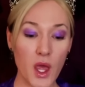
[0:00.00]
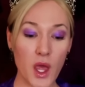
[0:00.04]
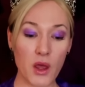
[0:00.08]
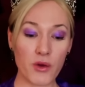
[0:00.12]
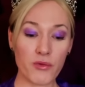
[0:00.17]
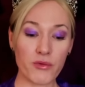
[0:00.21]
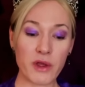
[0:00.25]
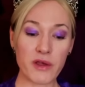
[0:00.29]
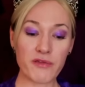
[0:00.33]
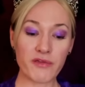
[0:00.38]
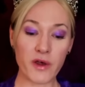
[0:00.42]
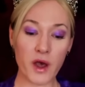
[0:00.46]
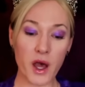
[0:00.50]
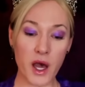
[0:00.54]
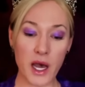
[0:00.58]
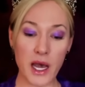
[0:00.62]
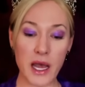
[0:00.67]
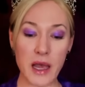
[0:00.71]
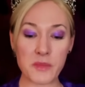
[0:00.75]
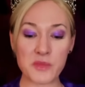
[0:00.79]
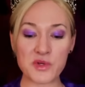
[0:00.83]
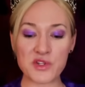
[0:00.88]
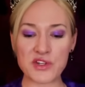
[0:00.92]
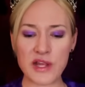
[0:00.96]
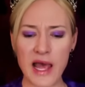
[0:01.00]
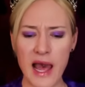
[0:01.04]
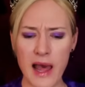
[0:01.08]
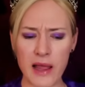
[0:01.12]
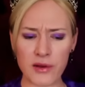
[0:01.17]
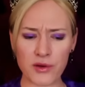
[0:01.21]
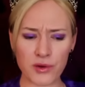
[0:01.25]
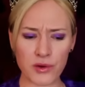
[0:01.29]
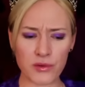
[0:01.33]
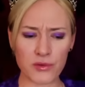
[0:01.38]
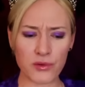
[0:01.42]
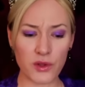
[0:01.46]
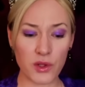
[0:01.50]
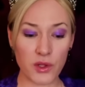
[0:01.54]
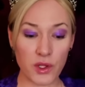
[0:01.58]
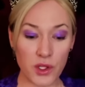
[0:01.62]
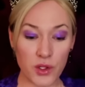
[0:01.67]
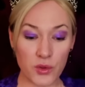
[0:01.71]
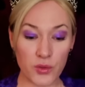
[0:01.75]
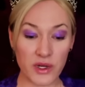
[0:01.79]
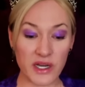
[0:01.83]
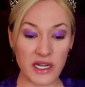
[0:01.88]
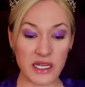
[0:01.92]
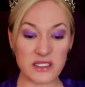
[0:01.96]
River, I am saddened that
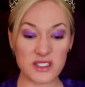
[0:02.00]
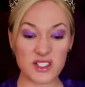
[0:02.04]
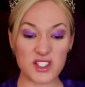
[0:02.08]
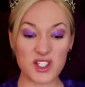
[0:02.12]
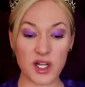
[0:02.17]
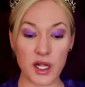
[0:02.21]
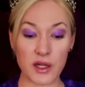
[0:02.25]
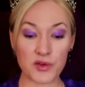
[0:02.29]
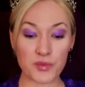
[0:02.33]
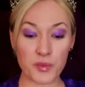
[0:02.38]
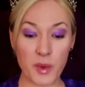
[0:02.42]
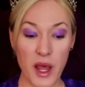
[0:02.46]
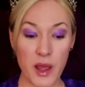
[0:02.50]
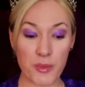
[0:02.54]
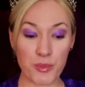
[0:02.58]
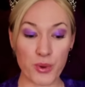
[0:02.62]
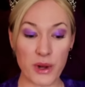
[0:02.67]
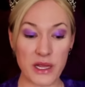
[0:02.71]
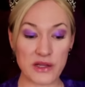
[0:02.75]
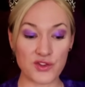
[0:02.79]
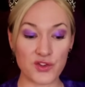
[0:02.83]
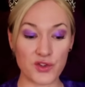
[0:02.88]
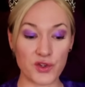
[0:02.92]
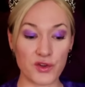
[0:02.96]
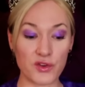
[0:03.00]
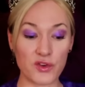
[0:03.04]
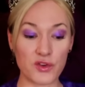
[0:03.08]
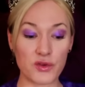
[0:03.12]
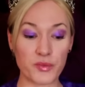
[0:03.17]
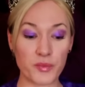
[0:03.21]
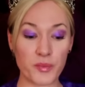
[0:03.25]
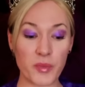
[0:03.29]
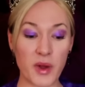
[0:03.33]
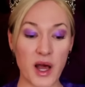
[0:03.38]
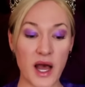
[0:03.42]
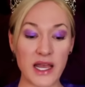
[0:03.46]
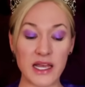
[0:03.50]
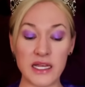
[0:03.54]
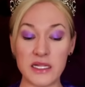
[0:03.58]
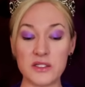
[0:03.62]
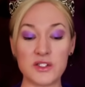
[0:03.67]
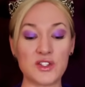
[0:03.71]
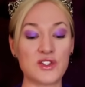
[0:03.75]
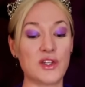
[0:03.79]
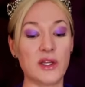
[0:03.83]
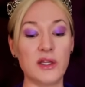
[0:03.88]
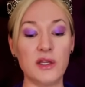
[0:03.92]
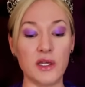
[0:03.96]
you would insult my president by
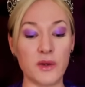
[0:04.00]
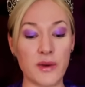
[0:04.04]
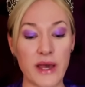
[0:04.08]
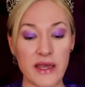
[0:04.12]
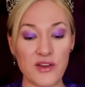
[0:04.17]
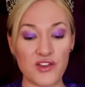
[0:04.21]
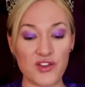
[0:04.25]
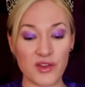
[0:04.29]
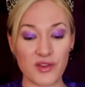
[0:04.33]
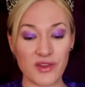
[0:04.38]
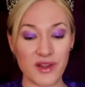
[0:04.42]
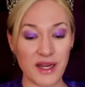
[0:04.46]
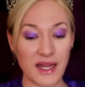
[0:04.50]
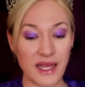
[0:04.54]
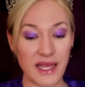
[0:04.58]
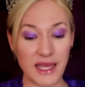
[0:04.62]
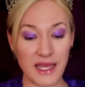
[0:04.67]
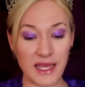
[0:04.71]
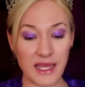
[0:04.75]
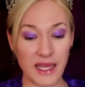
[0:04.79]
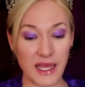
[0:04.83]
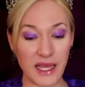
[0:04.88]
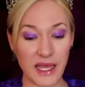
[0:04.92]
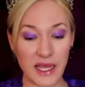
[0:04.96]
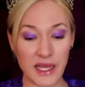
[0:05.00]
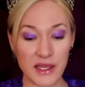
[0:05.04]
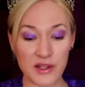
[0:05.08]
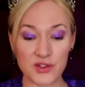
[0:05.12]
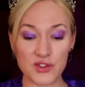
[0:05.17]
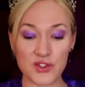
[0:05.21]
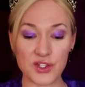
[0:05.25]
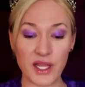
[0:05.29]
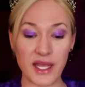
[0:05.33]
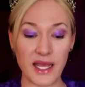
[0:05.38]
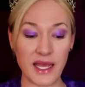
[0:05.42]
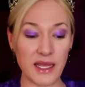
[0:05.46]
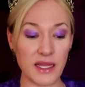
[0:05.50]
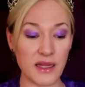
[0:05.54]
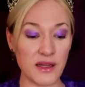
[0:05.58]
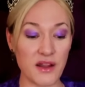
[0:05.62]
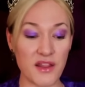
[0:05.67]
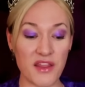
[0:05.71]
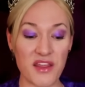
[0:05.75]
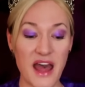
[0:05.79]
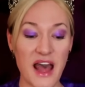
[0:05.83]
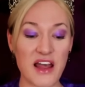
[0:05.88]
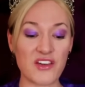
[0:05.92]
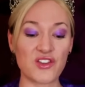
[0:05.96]
insinuating that he is in
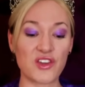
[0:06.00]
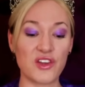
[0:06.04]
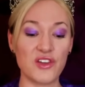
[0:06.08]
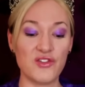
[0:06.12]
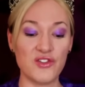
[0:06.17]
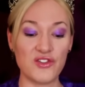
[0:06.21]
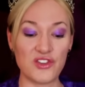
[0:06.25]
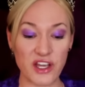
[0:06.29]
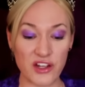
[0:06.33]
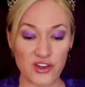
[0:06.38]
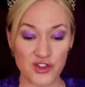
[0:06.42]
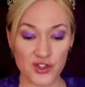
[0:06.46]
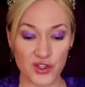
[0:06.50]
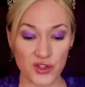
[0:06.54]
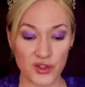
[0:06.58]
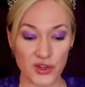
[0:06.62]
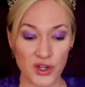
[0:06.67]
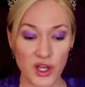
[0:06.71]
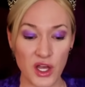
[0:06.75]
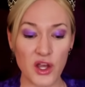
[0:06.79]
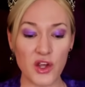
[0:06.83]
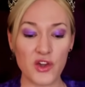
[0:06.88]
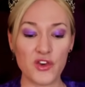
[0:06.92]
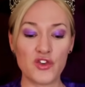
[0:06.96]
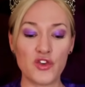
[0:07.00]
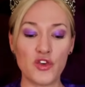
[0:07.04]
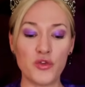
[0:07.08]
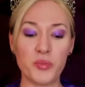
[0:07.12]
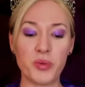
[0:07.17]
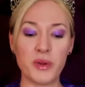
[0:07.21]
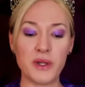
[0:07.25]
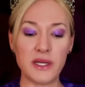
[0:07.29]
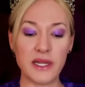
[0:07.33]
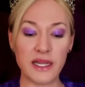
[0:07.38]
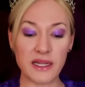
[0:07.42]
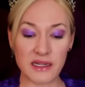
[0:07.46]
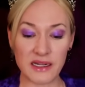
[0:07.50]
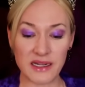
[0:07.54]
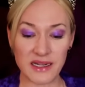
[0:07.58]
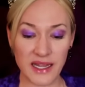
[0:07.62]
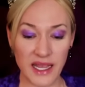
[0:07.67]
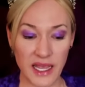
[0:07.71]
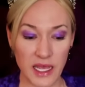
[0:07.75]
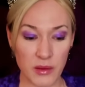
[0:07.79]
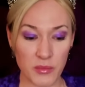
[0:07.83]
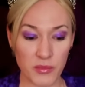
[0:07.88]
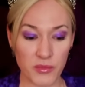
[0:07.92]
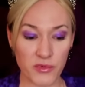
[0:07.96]
that condition to belittle
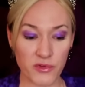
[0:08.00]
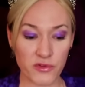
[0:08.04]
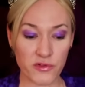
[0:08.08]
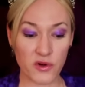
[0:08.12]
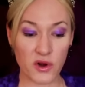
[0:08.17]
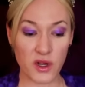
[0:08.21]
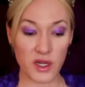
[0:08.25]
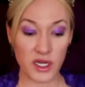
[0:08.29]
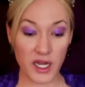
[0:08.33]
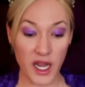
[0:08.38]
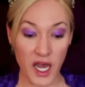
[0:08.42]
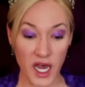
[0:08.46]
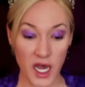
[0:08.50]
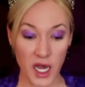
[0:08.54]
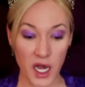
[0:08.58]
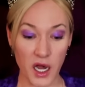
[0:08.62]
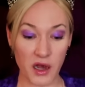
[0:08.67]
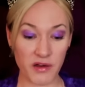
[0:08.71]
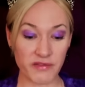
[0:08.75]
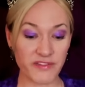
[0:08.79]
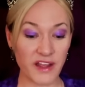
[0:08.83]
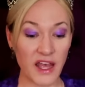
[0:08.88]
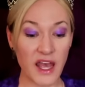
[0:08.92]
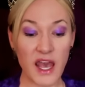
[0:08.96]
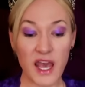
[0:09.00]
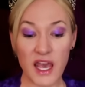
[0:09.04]
him for a laugh.